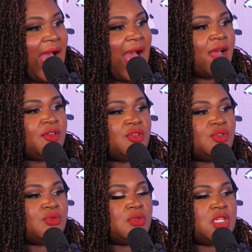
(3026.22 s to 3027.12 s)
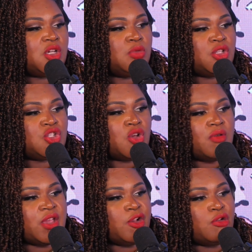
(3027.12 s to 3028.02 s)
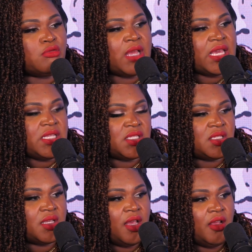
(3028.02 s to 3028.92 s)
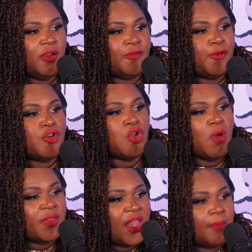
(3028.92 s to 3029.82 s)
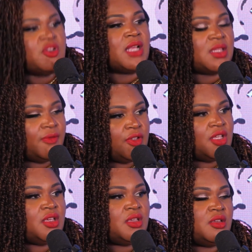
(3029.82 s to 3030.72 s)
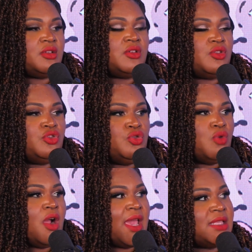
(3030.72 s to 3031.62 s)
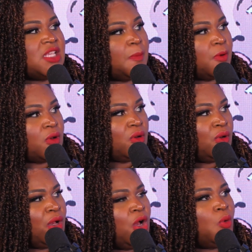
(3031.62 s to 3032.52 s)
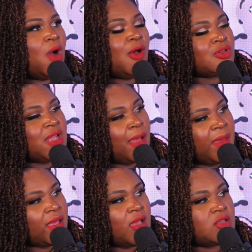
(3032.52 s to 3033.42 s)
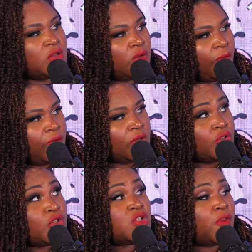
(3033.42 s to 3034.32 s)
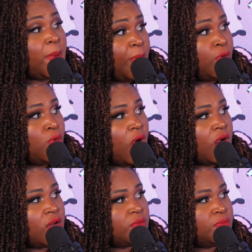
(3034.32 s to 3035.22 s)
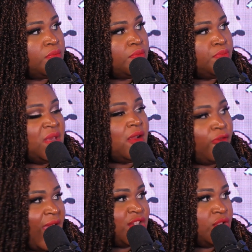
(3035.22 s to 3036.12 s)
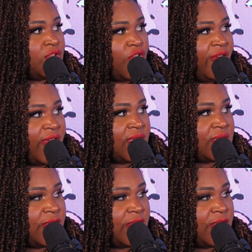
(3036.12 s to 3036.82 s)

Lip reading: How do you deal with showing grace for knowing that objectively you are atypical while also not making excuses for people who are being fragile in your face?